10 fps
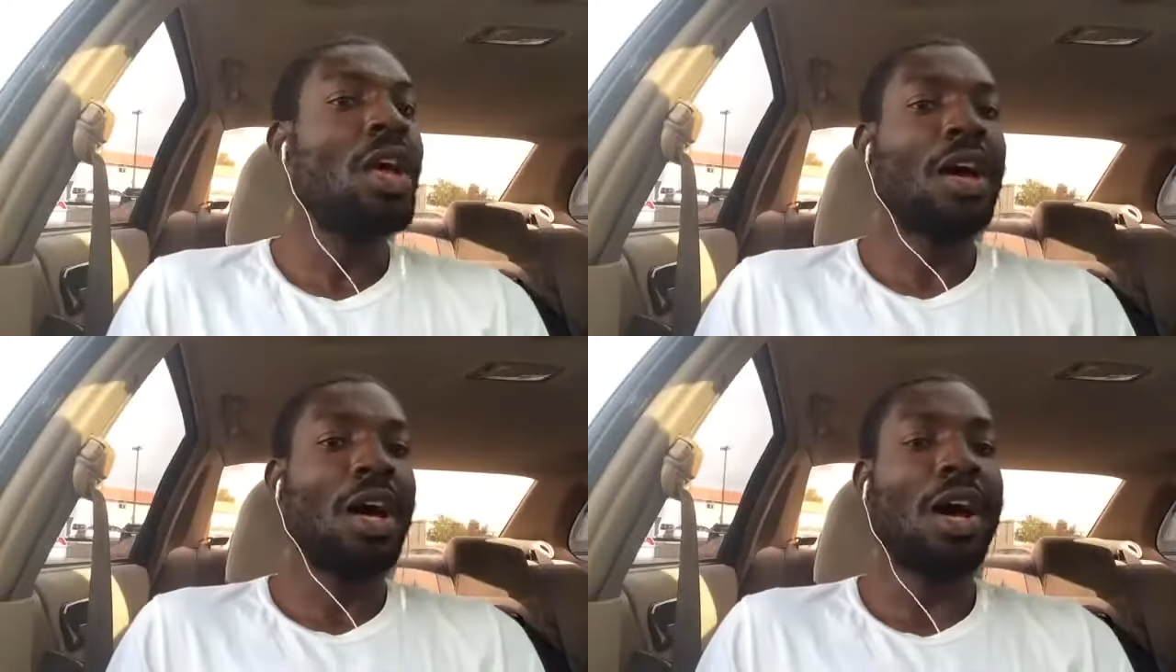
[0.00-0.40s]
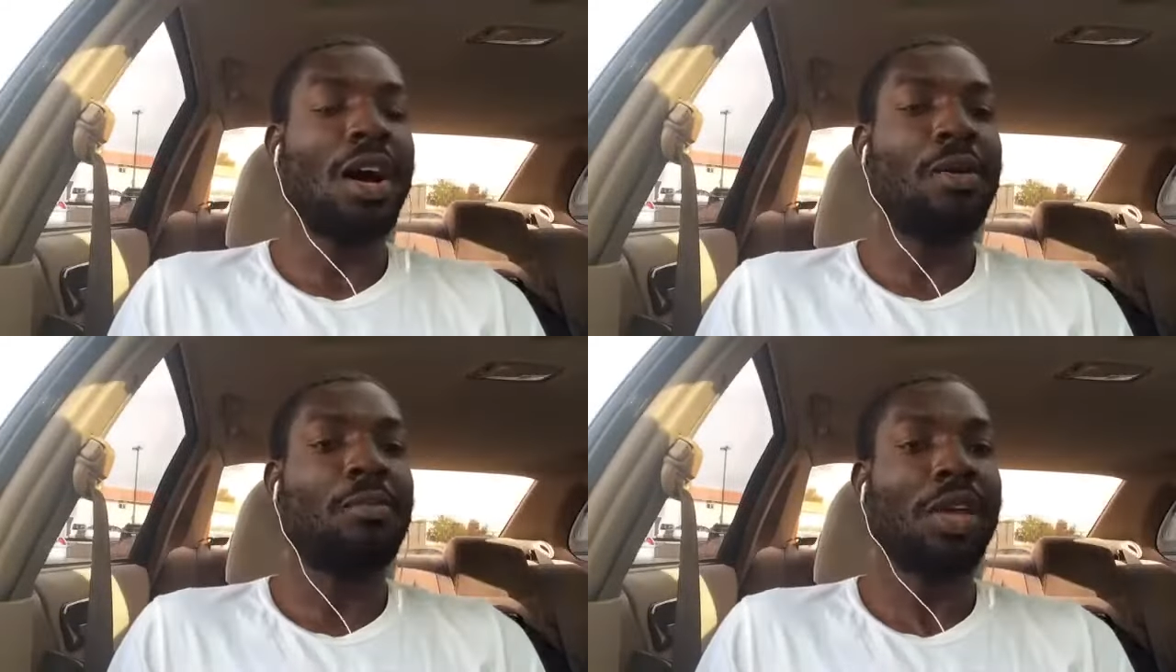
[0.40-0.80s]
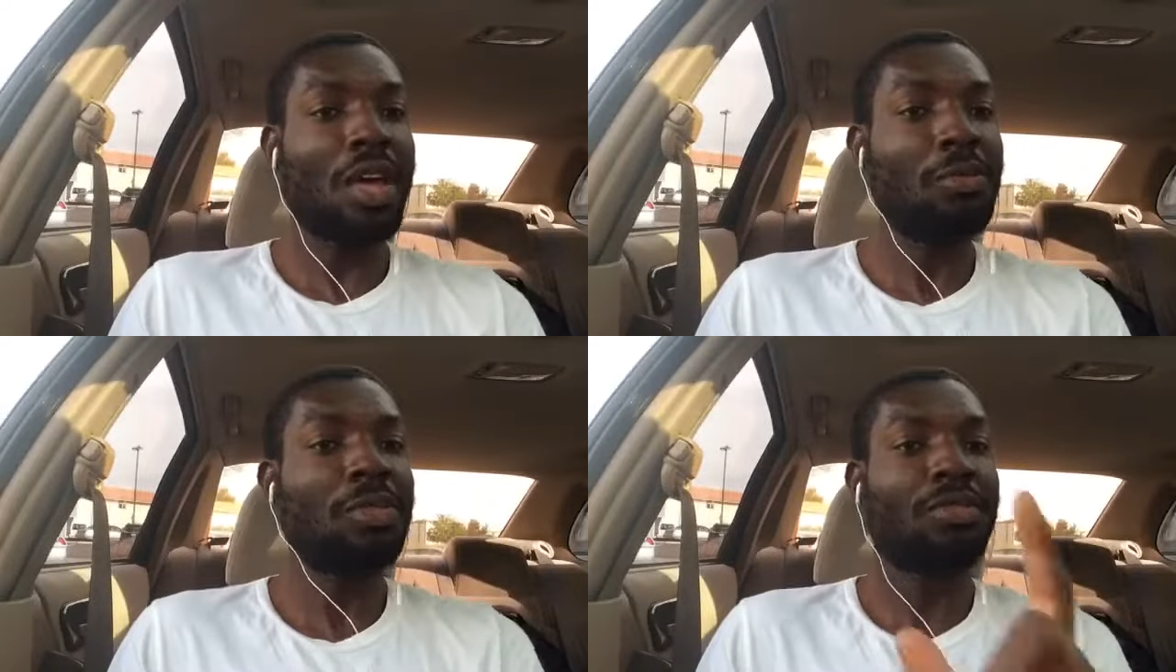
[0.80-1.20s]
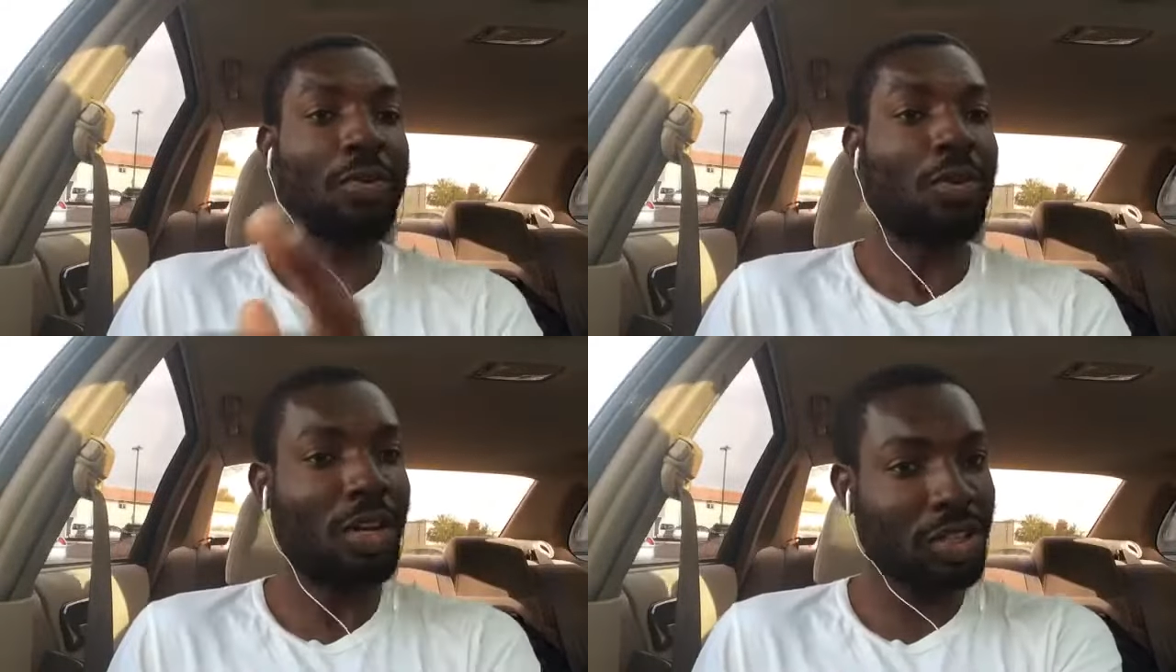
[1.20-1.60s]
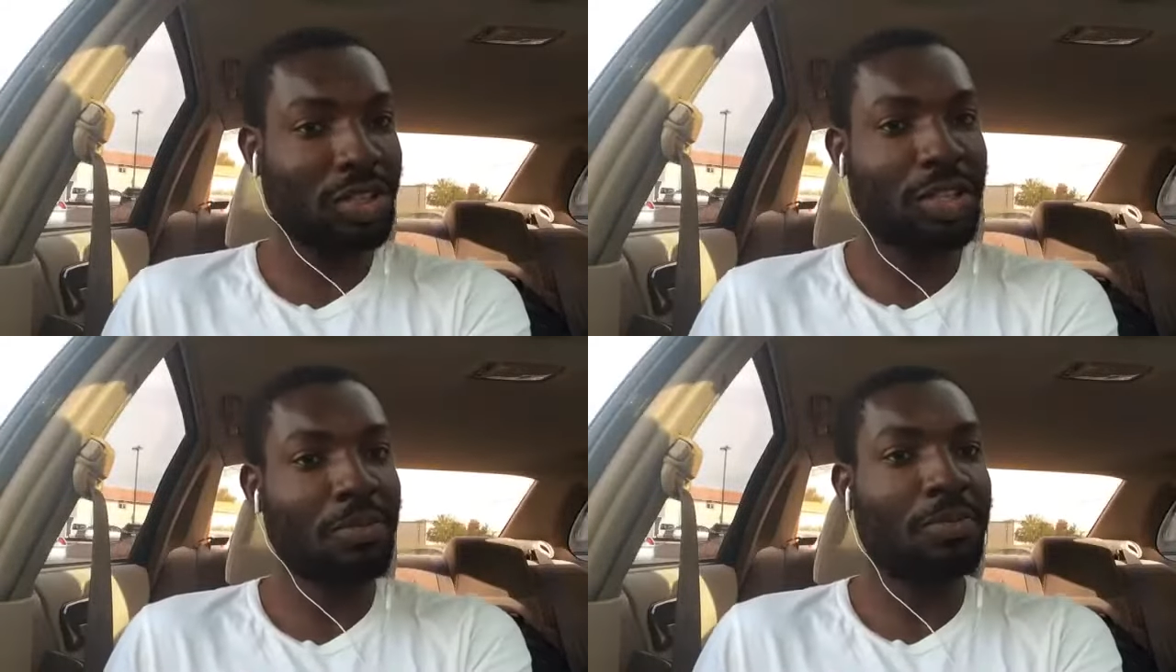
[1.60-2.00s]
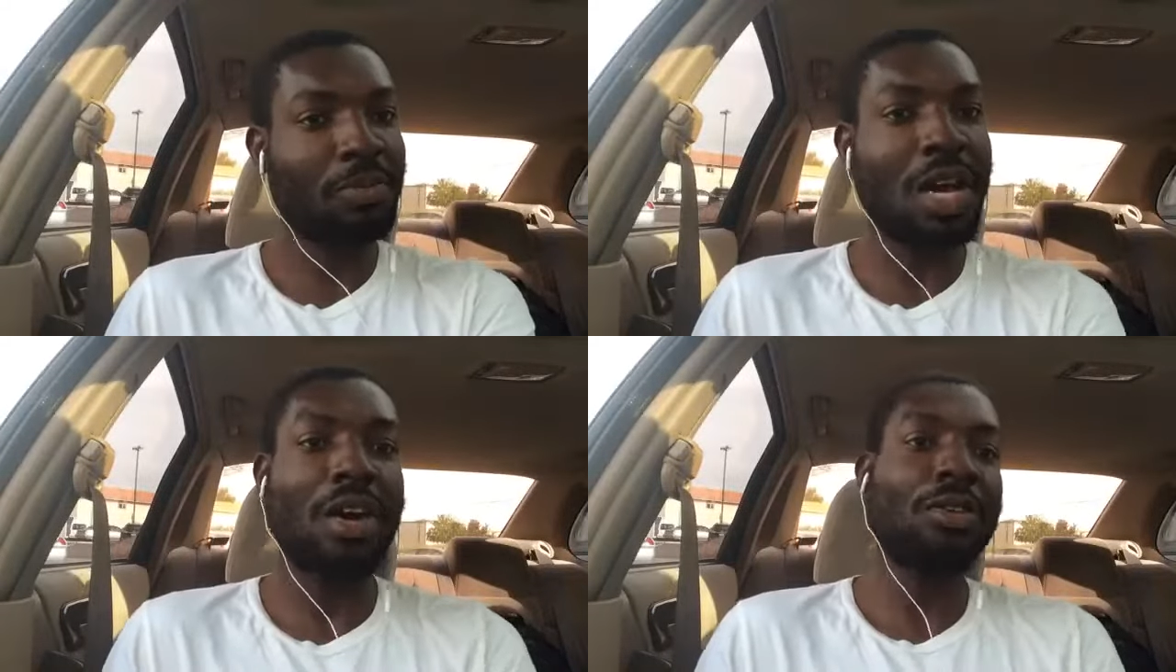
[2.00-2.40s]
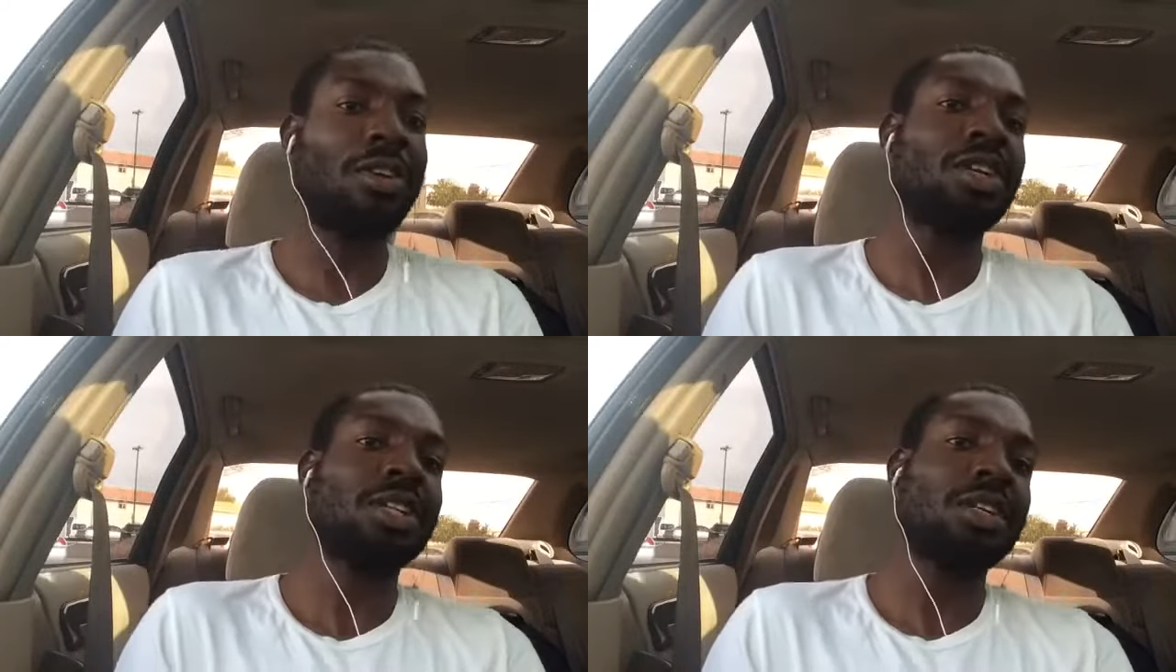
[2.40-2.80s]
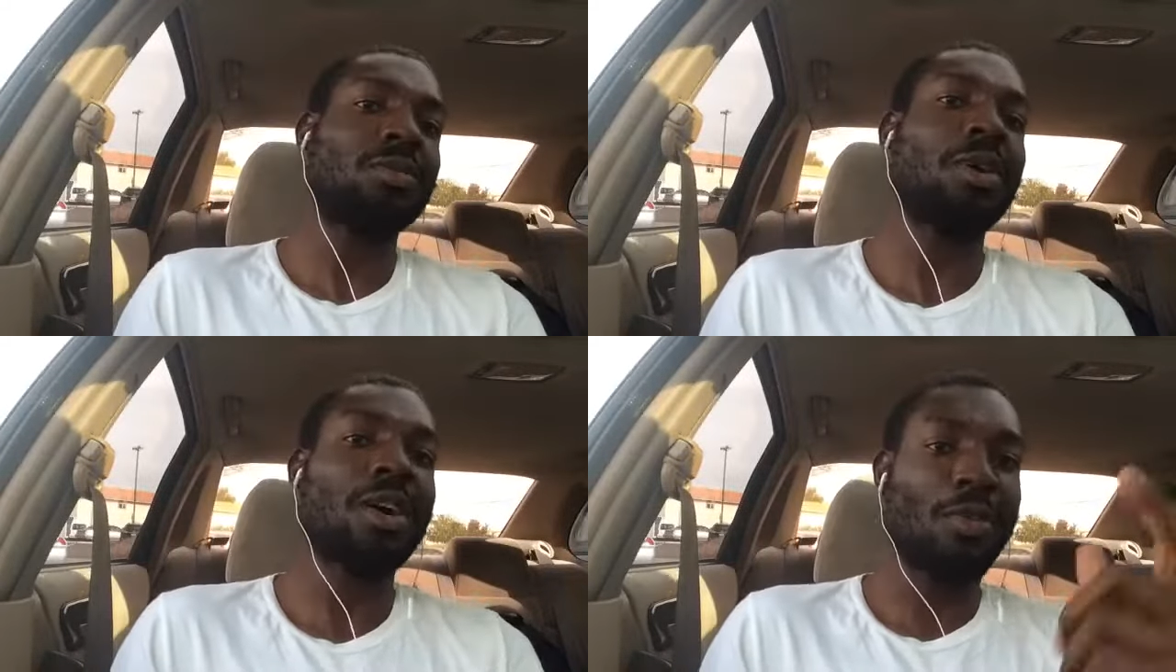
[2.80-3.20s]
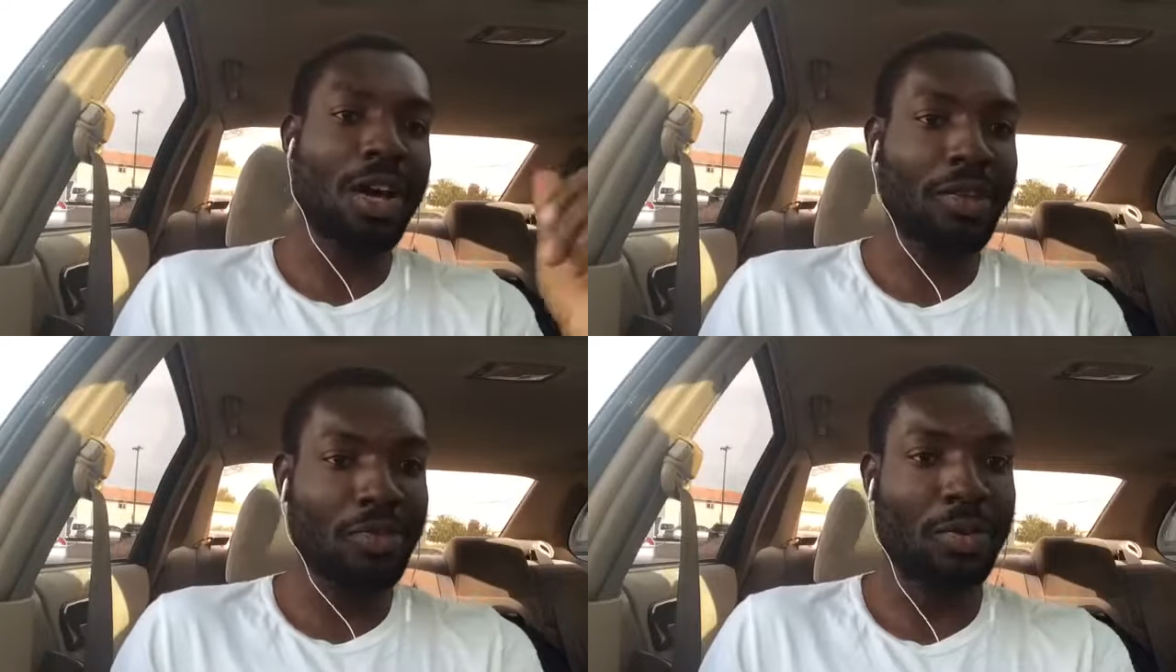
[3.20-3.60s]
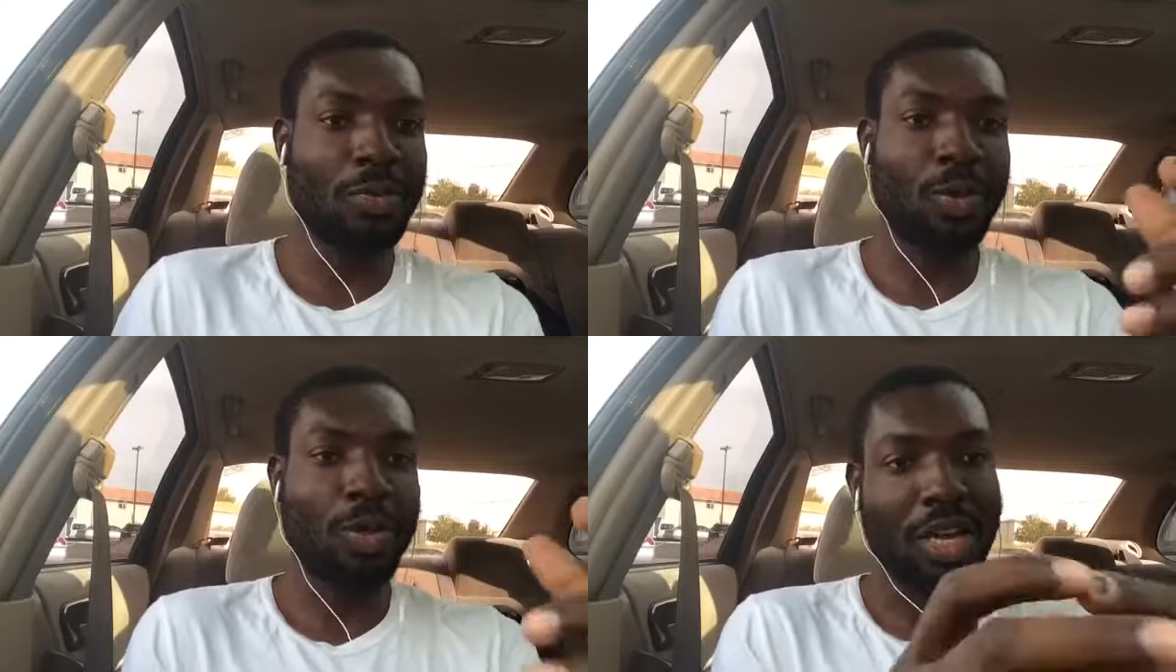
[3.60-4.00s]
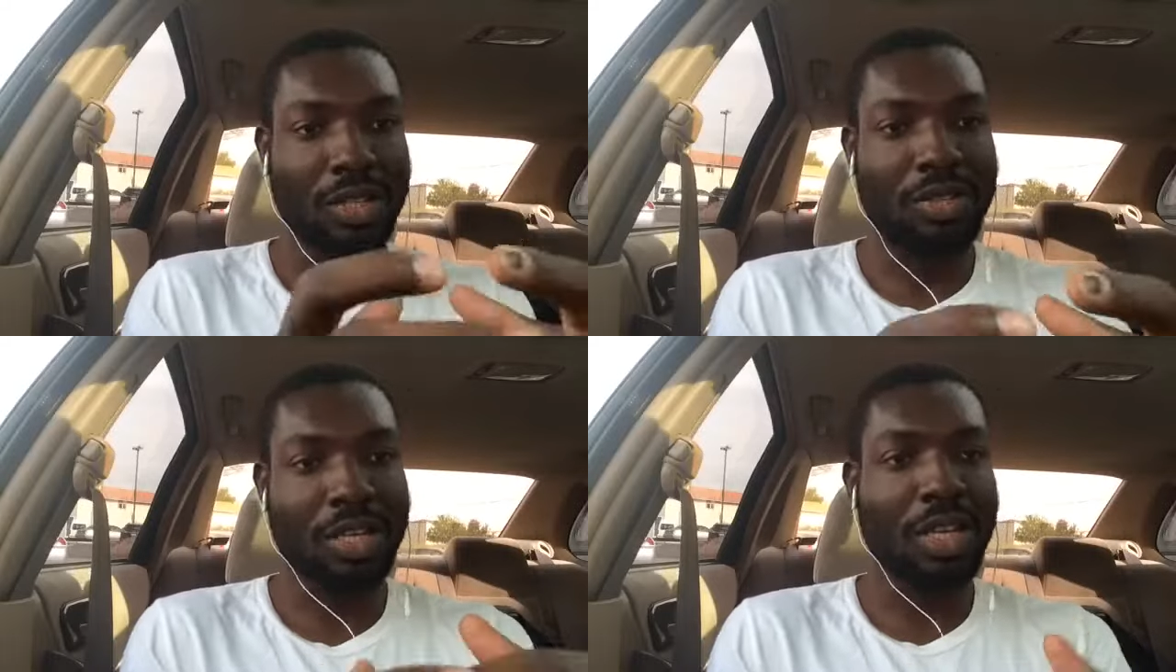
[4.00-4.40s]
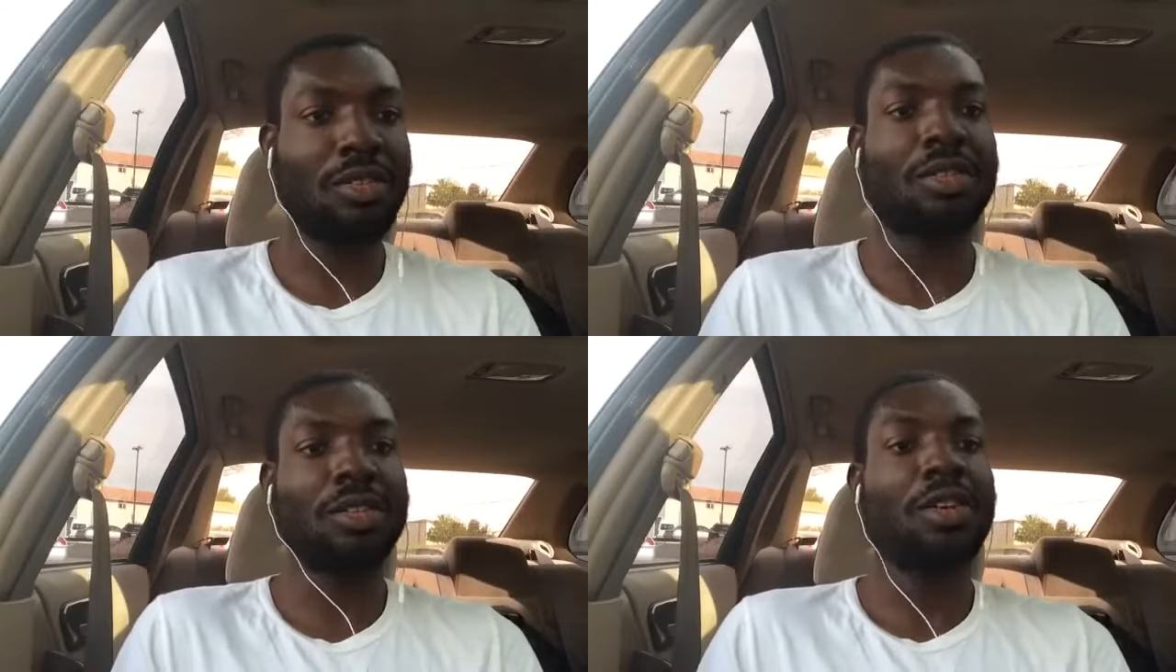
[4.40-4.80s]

Hymnsforworship.org. That's my wife who put that together.